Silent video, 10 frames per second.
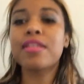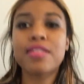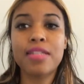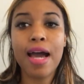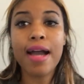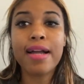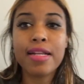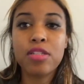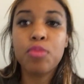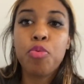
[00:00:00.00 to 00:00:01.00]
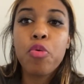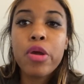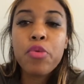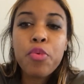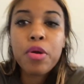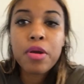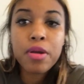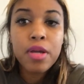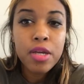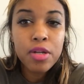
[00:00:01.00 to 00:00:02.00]
listen i got to the point
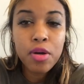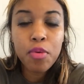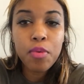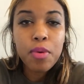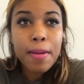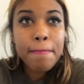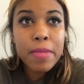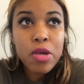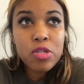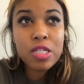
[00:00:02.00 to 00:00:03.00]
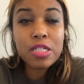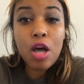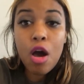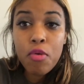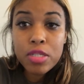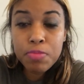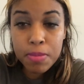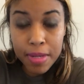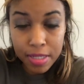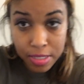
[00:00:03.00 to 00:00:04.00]
where you know marriage has always
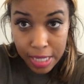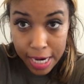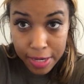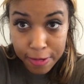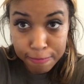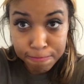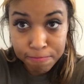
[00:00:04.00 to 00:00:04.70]
been my desire